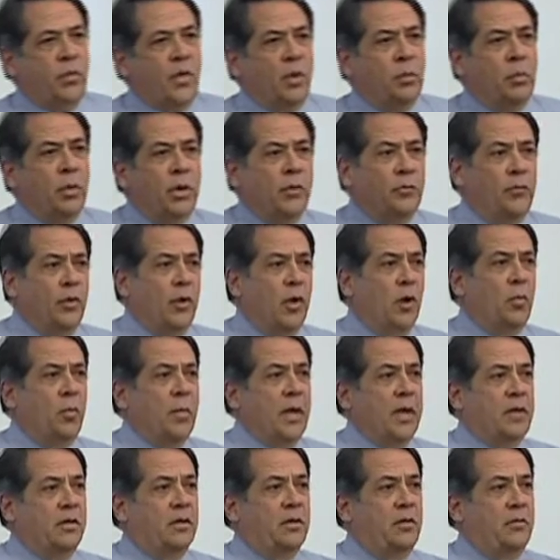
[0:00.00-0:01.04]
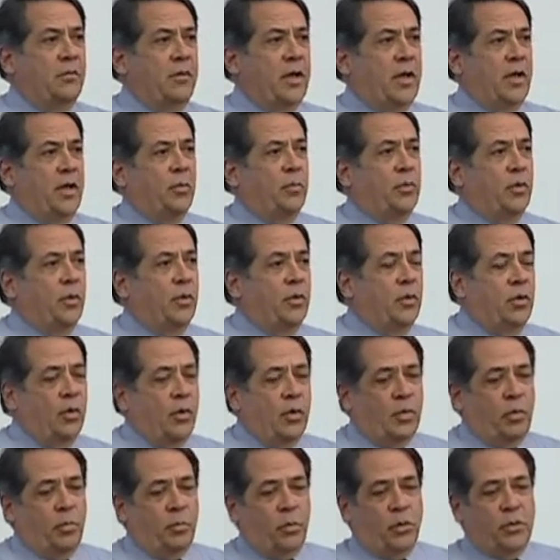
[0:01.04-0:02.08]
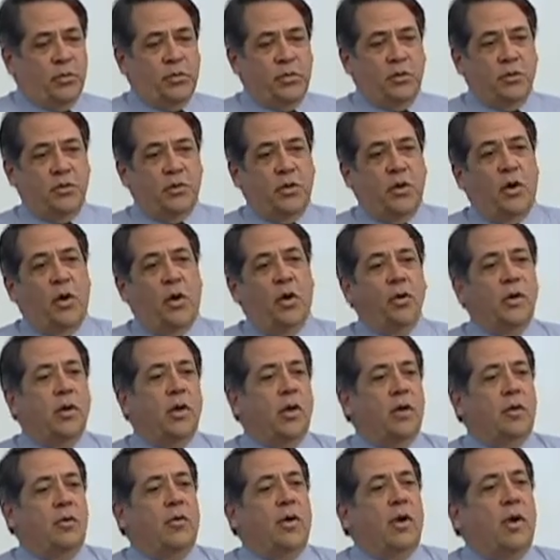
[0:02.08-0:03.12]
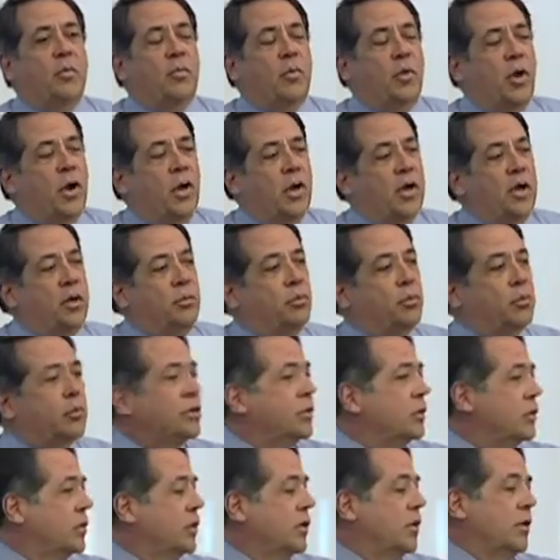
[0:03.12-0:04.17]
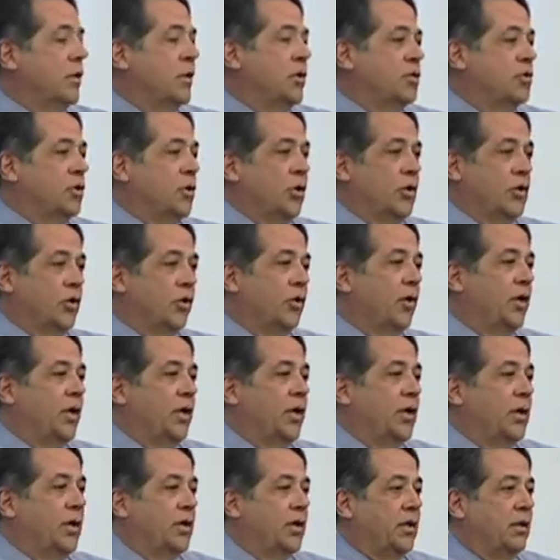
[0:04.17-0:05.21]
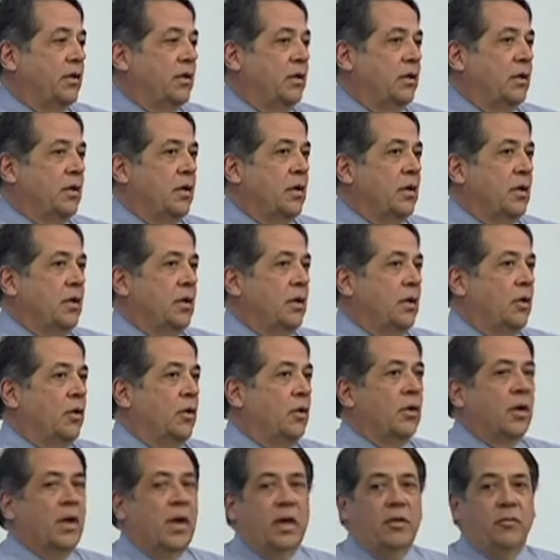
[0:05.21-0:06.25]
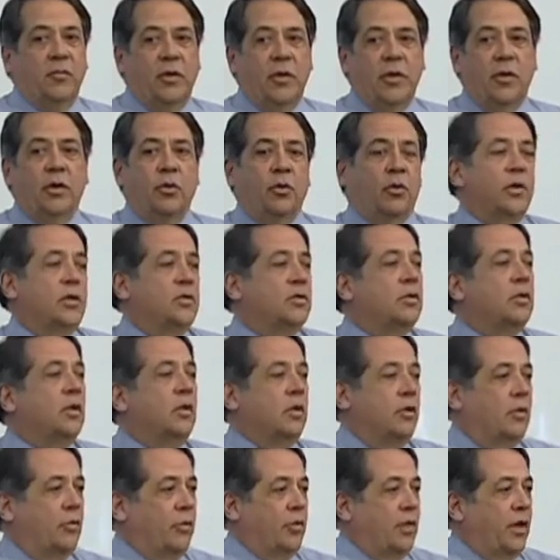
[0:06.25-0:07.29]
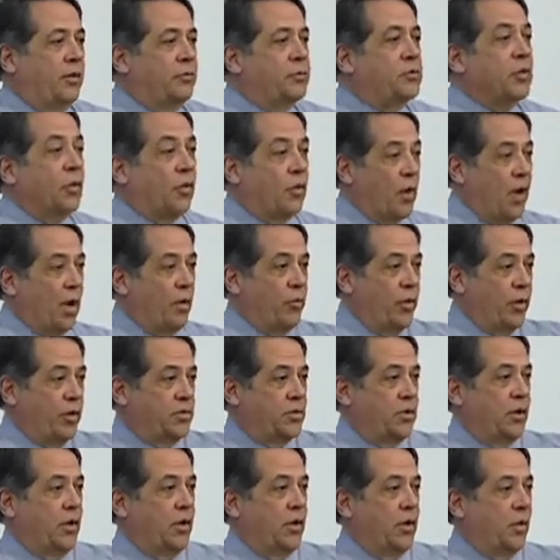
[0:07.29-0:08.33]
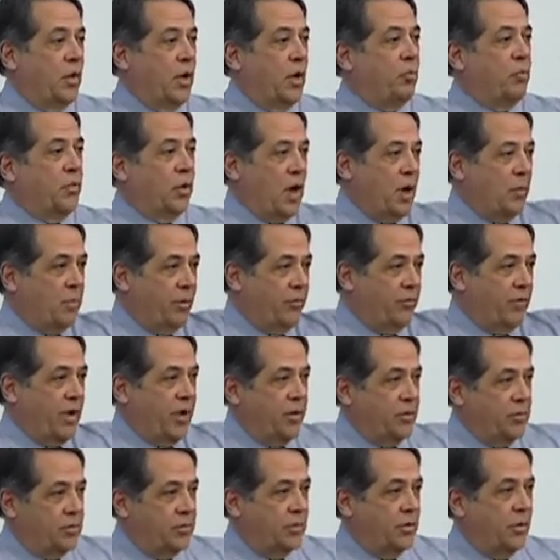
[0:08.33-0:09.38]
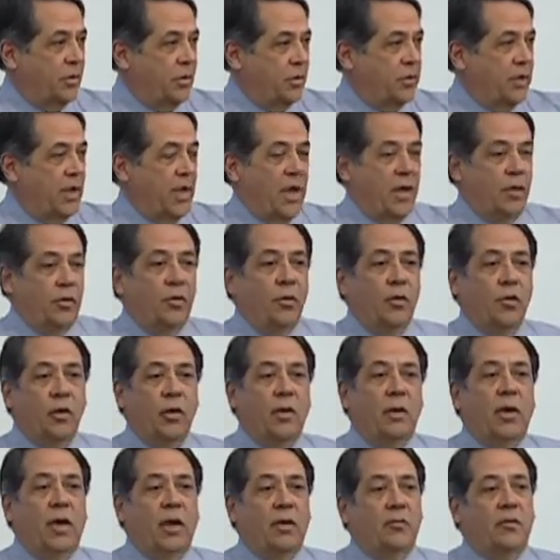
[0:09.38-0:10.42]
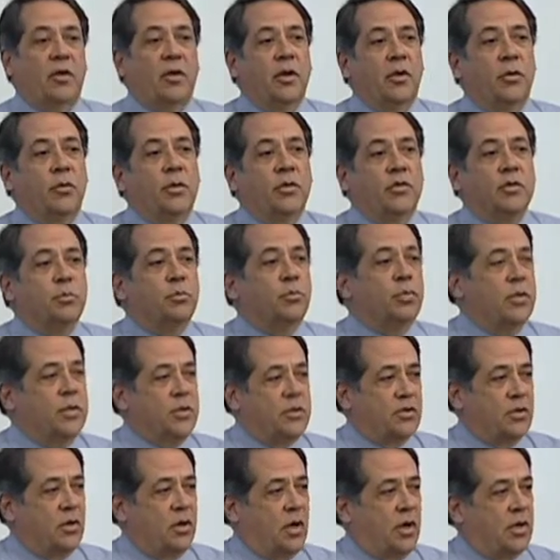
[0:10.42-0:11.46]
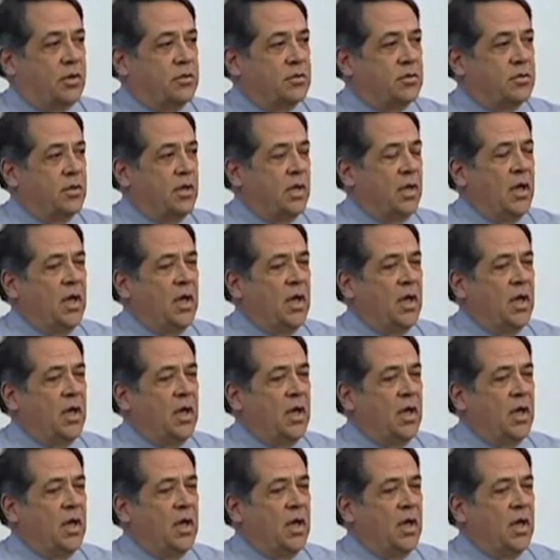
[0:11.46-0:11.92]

But if you don't make the developer or the person that's going to own the underground parking put security in it, you're going to have an increase in auto thefts, your crime rate's going to go up, property values can go down, or you're going to have an increase in police costs.